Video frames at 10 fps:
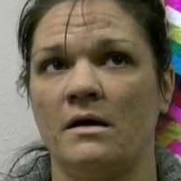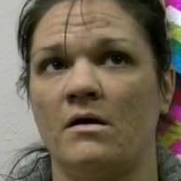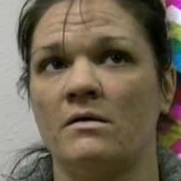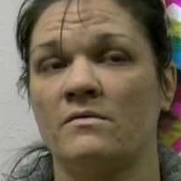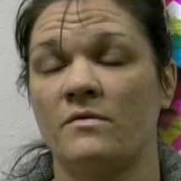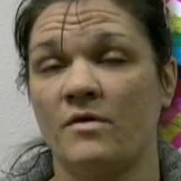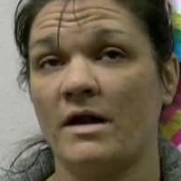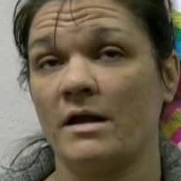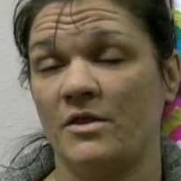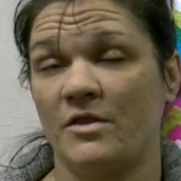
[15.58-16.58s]
on
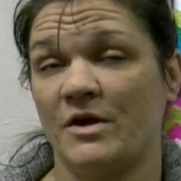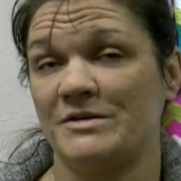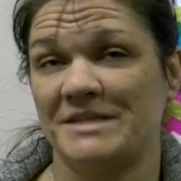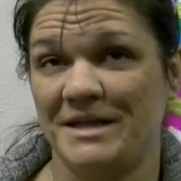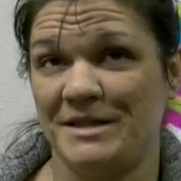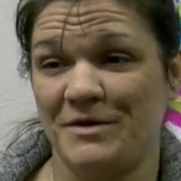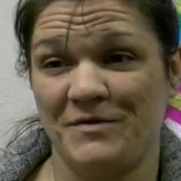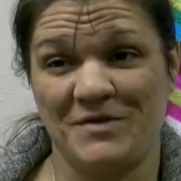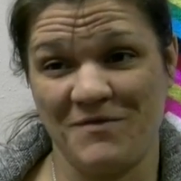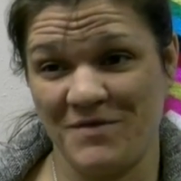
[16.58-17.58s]
Friday the 13th
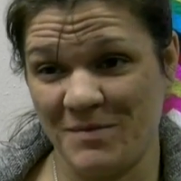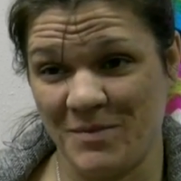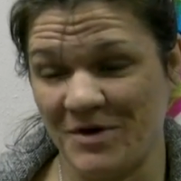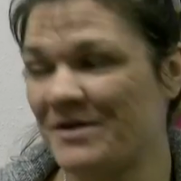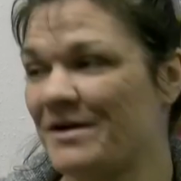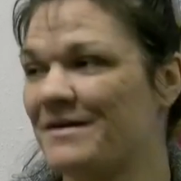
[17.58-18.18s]
of November.